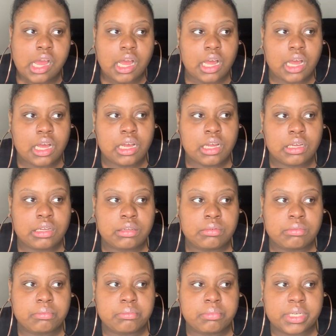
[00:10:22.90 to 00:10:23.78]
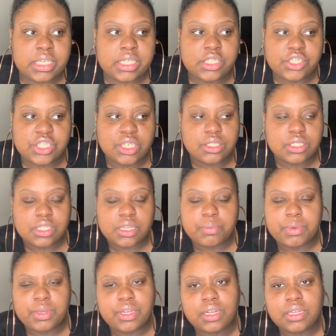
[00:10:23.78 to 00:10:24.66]
Um, but he shows
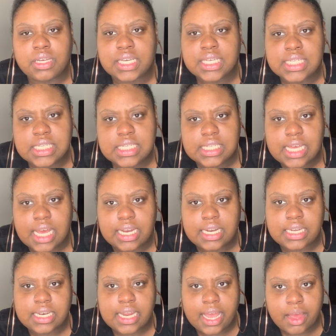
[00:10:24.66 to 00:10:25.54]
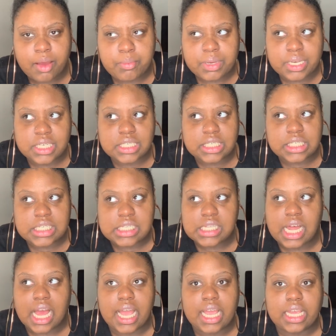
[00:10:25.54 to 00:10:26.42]
up, you know, Issa's kind of down because
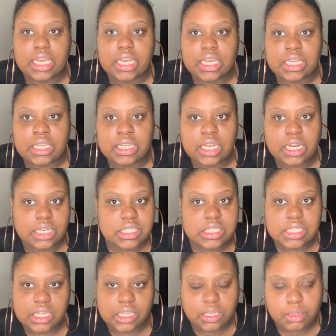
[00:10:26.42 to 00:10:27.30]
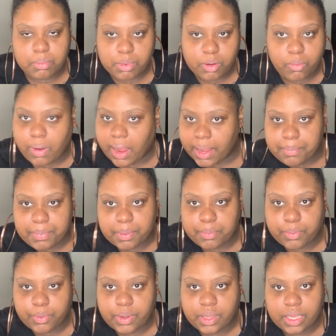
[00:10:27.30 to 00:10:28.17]
she's like, there's nothing but white
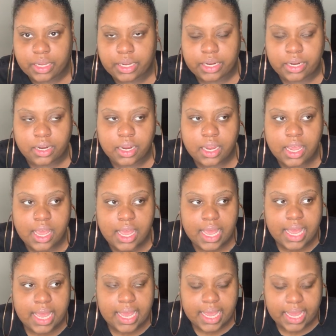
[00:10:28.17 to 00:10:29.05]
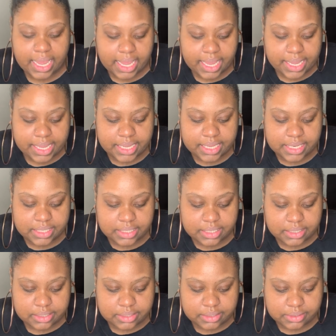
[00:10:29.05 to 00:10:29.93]
people here. And,
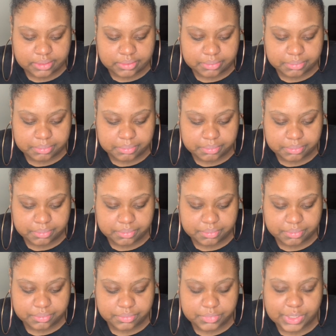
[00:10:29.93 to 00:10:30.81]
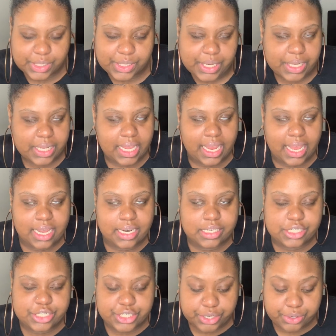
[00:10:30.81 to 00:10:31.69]
um, you know, they kind
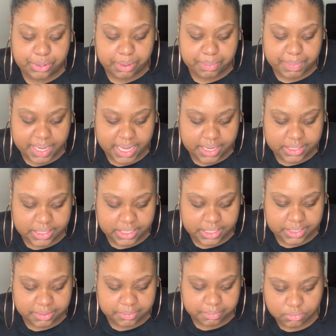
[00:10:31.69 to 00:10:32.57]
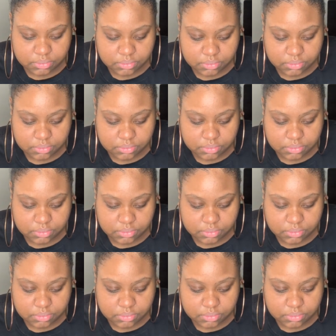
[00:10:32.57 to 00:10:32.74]
of joke about it.